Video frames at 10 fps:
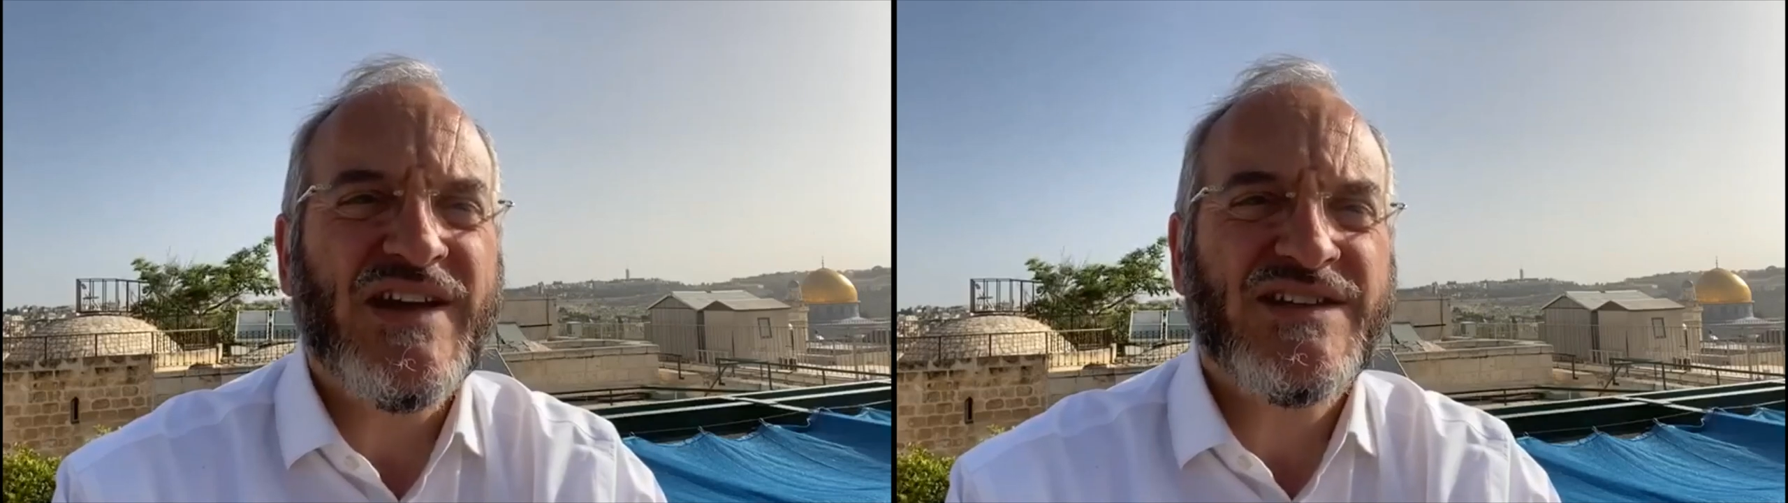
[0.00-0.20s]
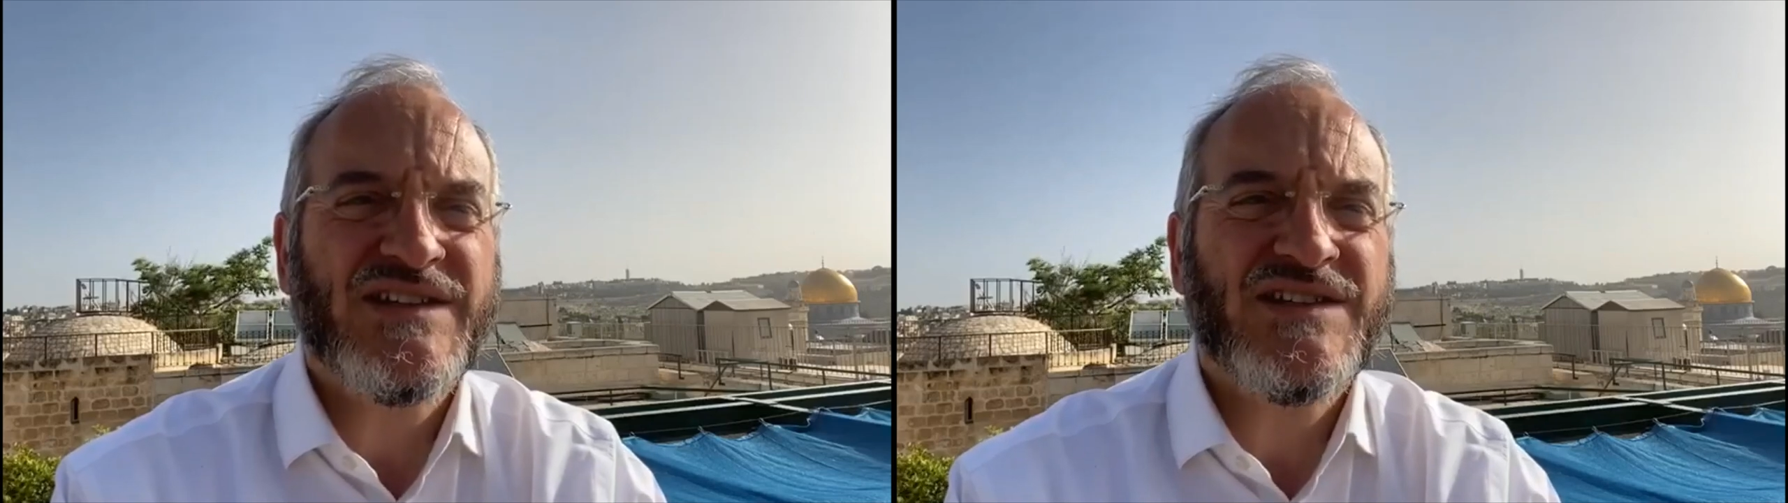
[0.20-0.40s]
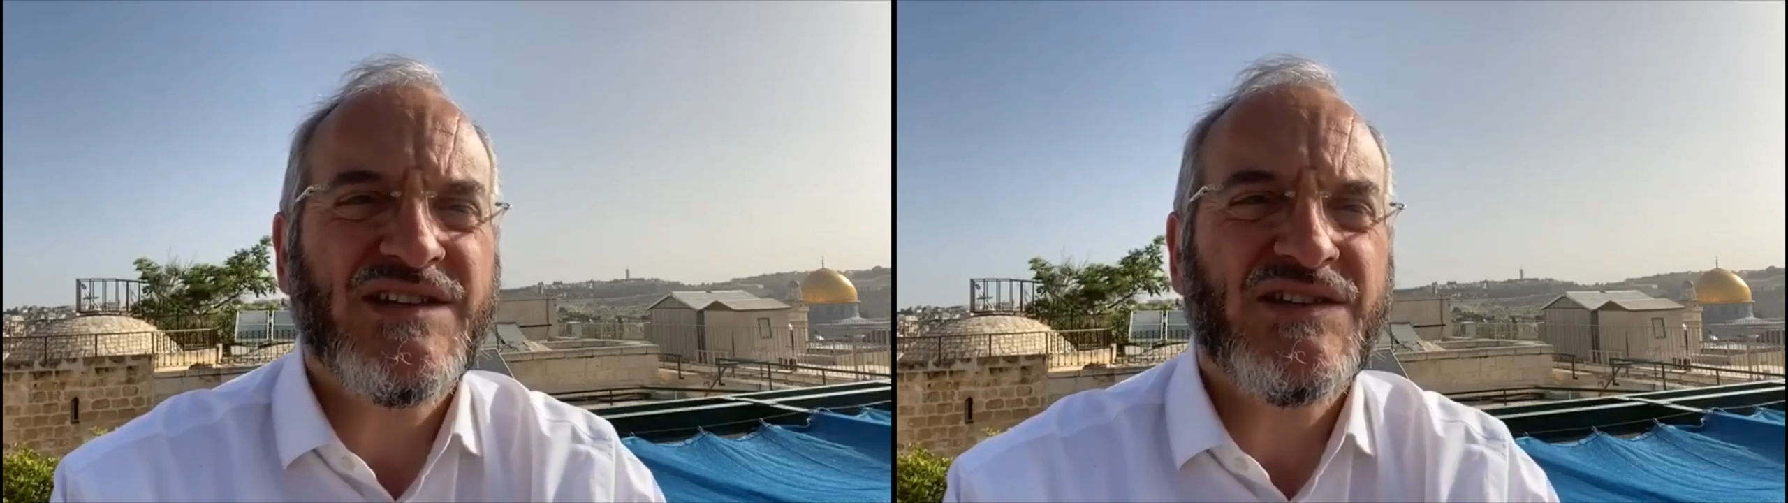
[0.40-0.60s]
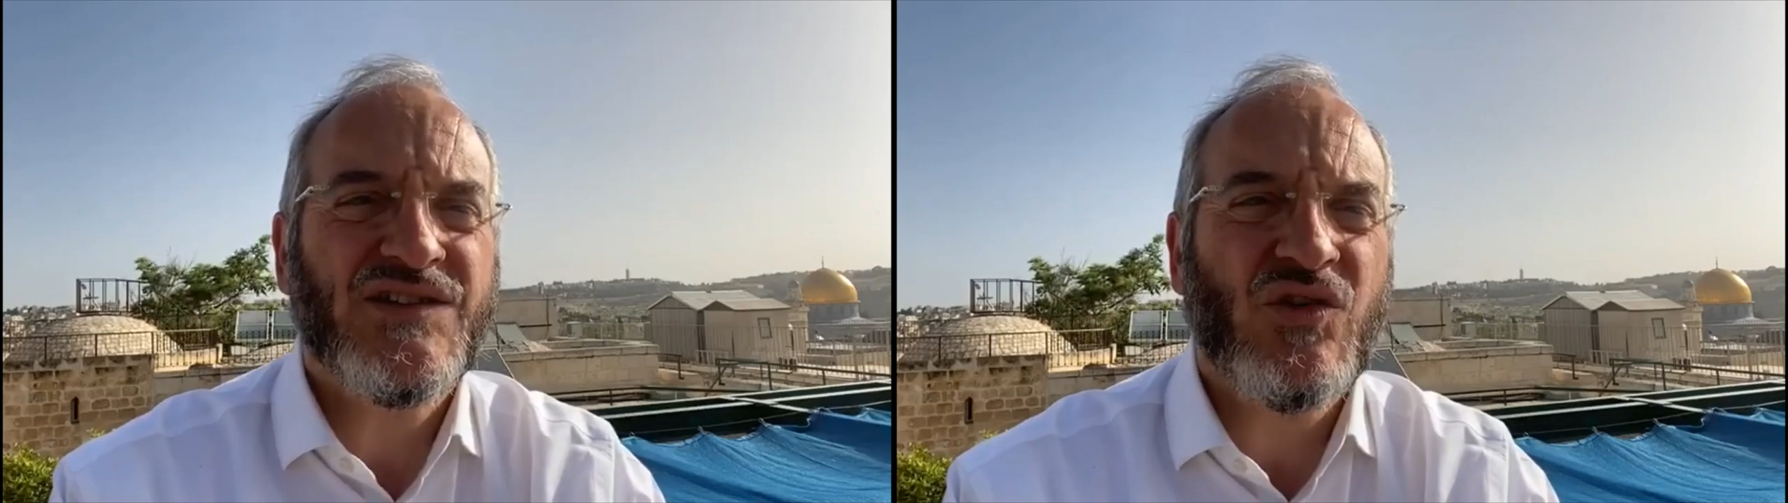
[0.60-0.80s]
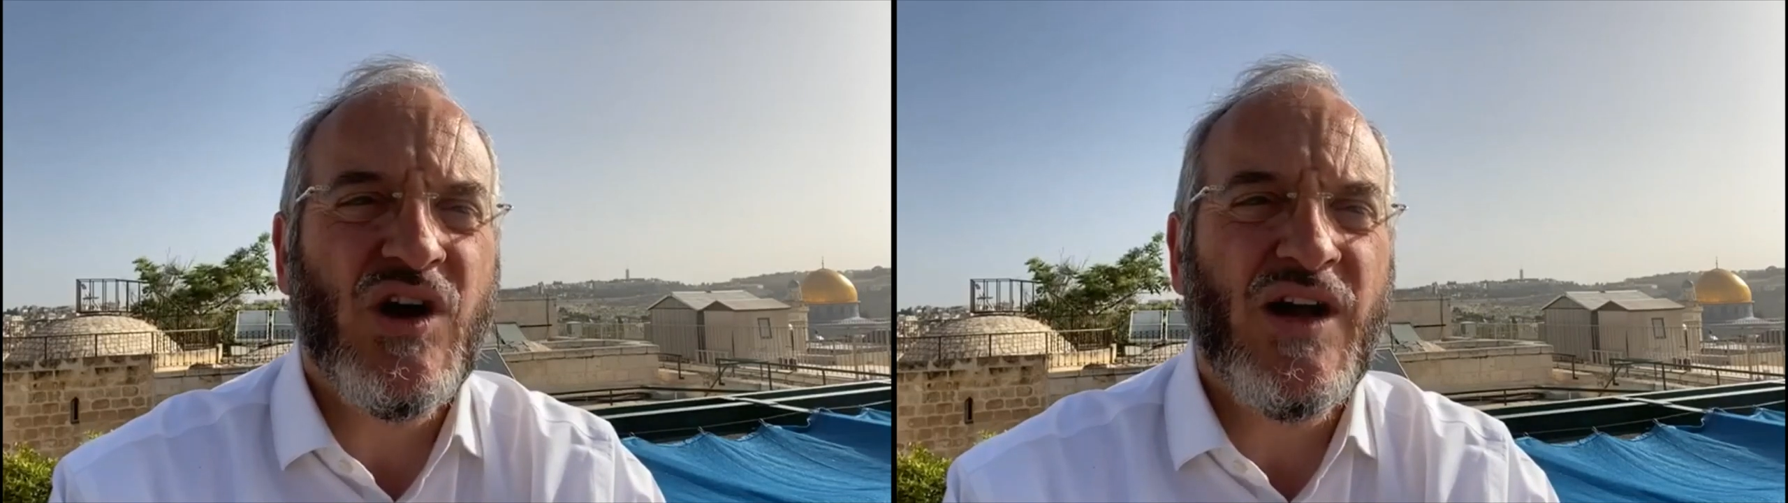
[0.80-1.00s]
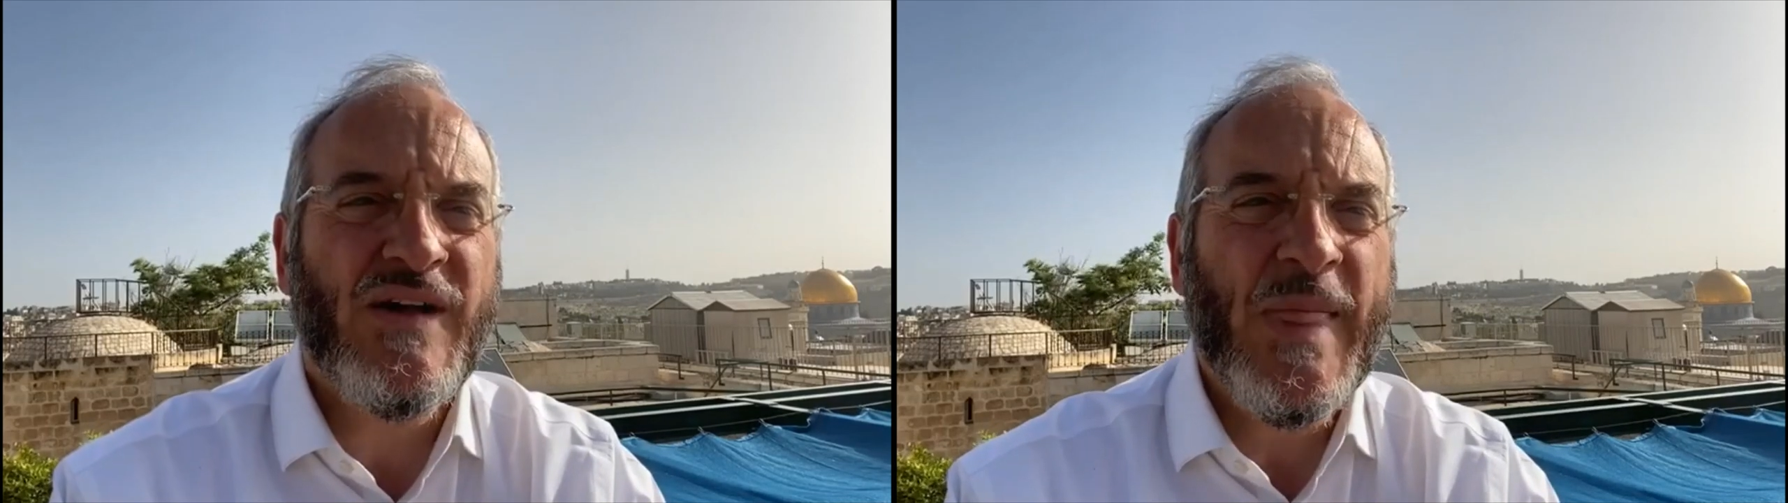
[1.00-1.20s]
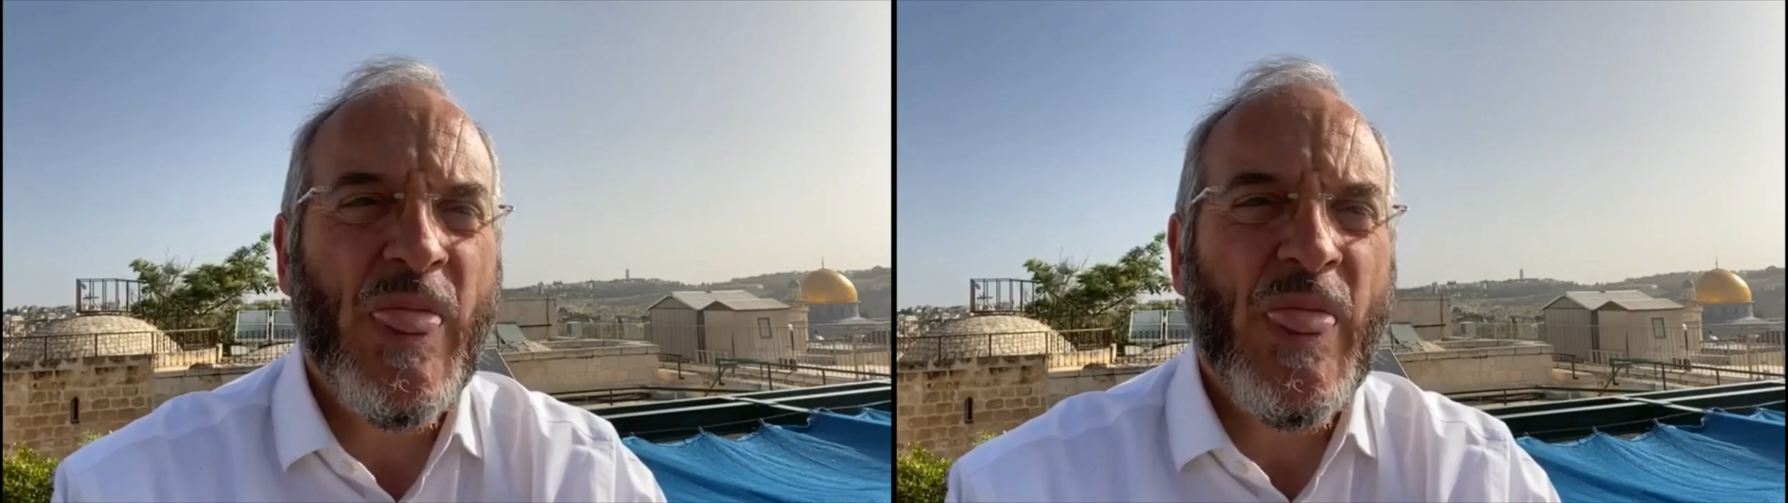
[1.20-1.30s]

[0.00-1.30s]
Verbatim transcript: facets to the Torah.